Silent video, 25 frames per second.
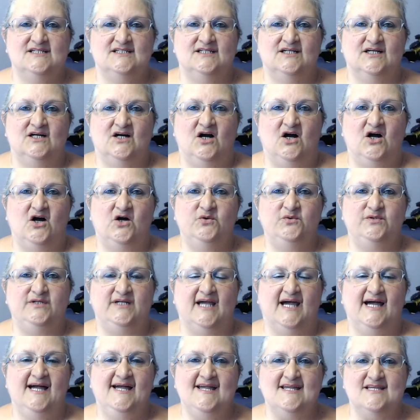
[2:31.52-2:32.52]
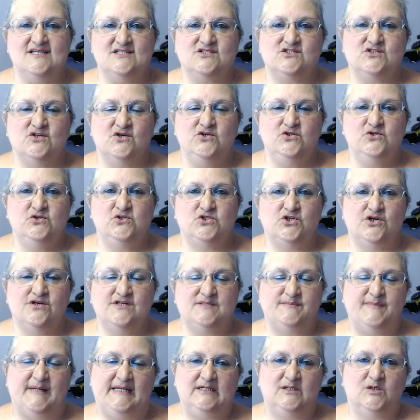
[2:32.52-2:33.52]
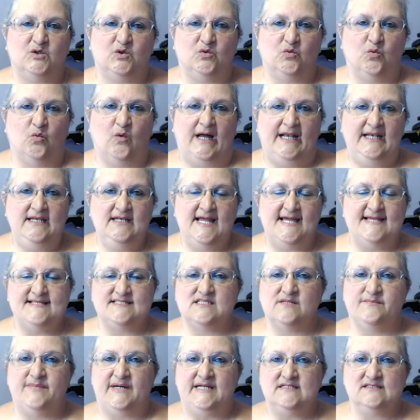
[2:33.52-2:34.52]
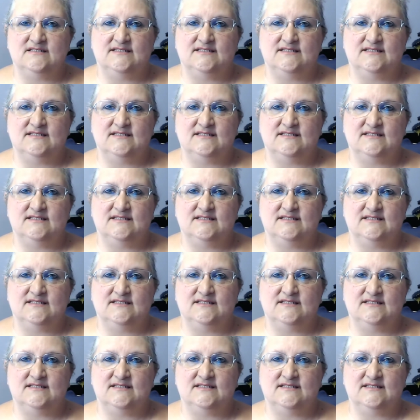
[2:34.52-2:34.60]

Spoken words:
Okay, so you chose bundle 1 as the bundle